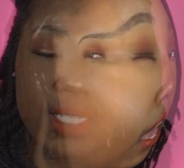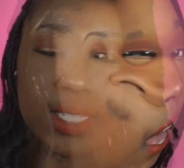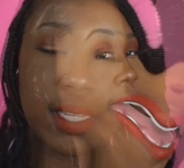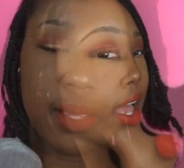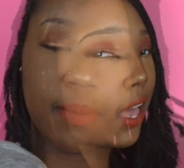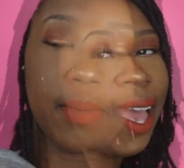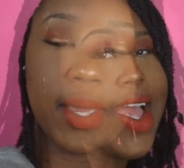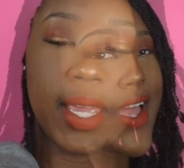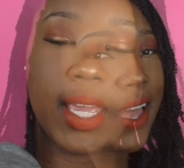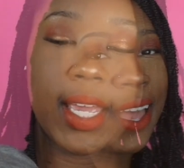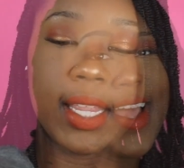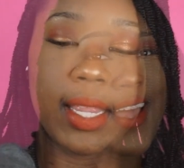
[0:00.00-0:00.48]

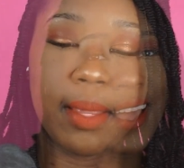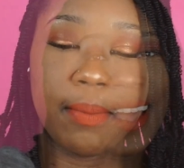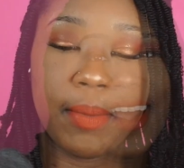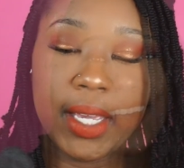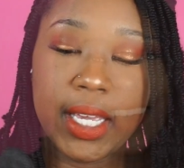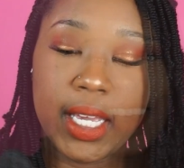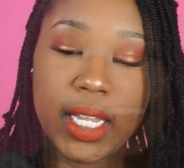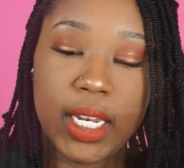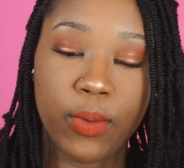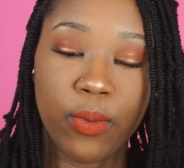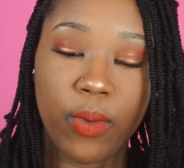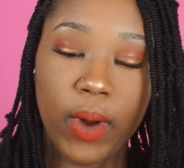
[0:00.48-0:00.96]
To me, let
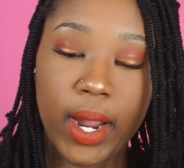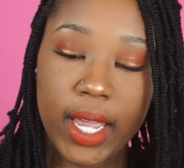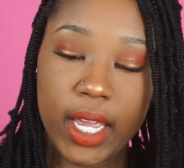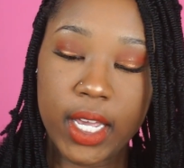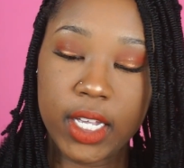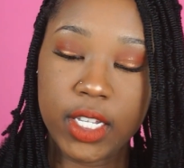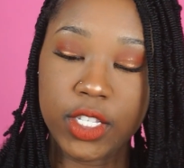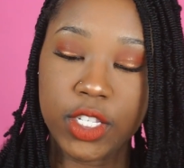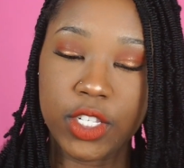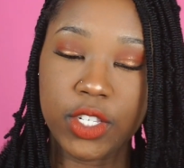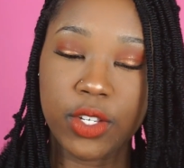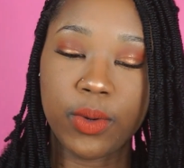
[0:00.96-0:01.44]
me get
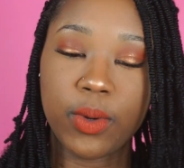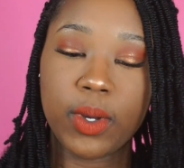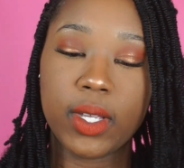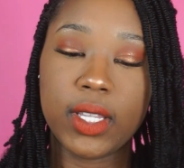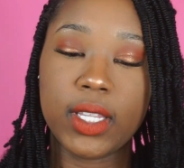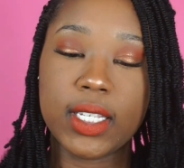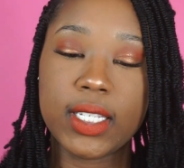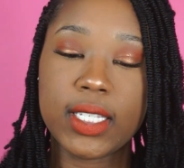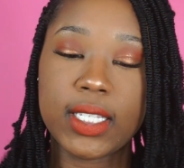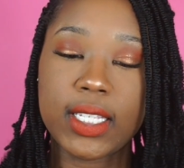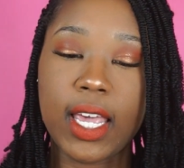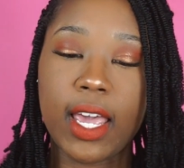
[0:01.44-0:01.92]
right into
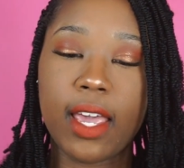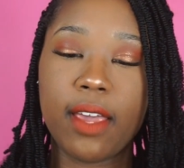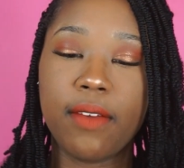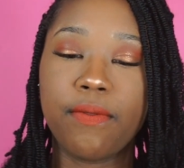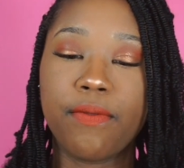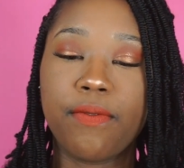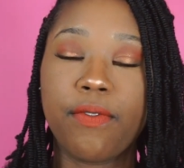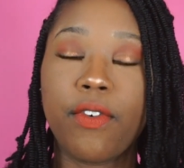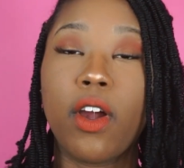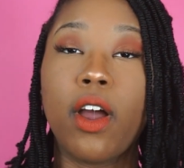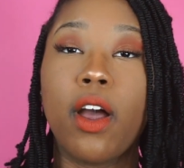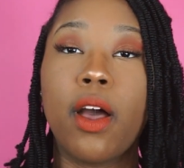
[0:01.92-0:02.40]
it. This
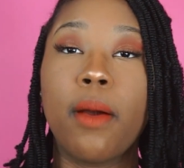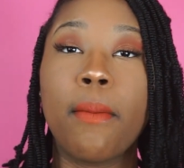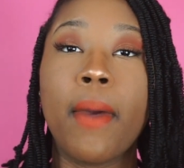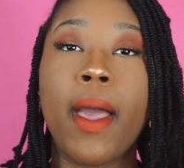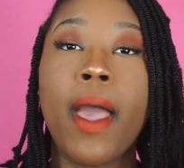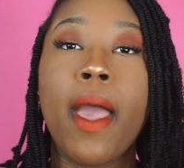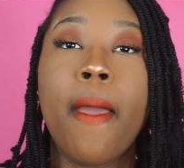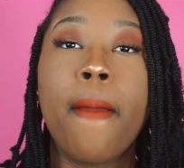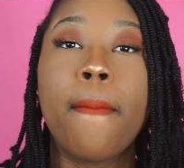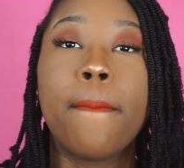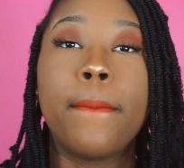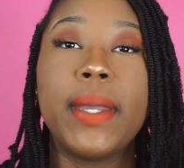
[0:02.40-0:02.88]
came from
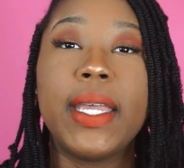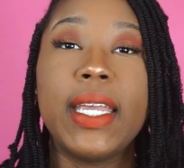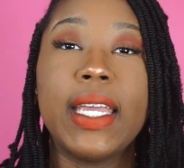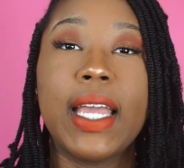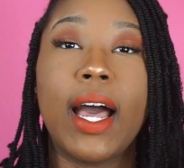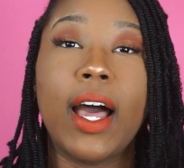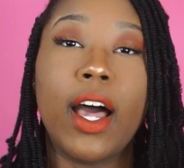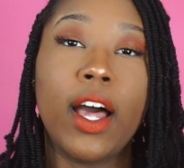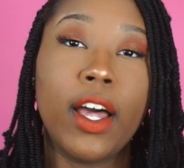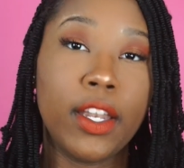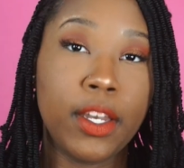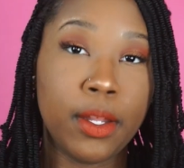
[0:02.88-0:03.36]

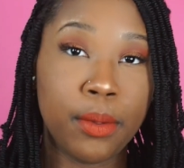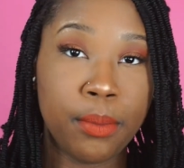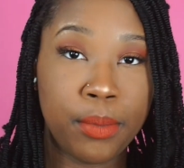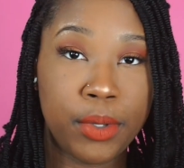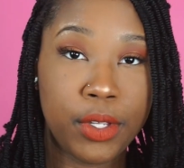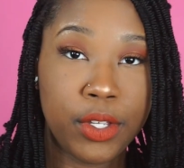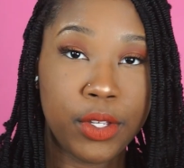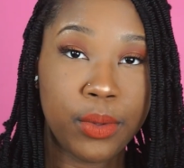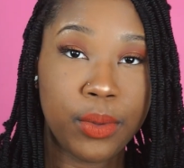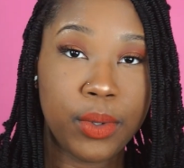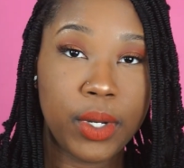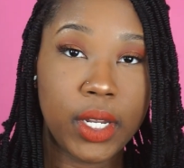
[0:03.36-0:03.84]
Beyond
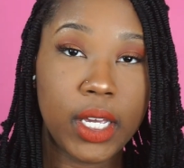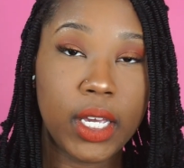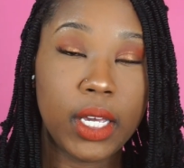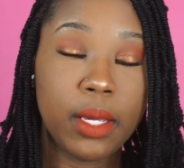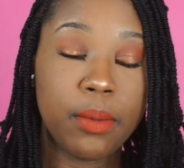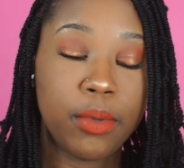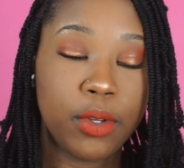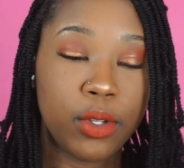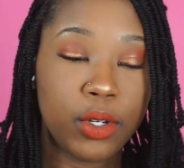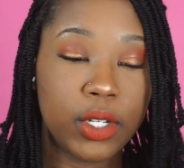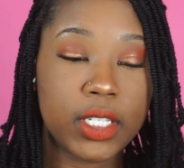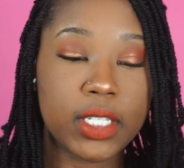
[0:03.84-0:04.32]

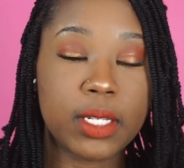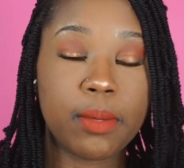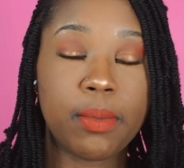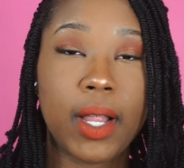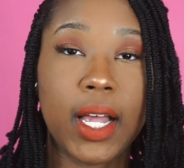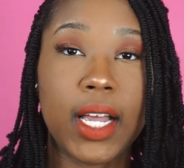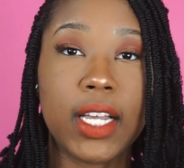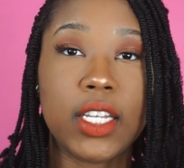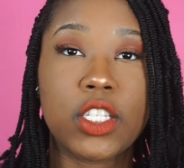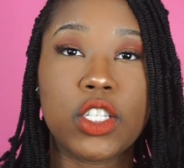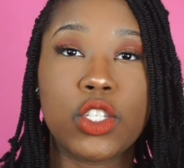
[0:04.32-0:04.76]
beauty supply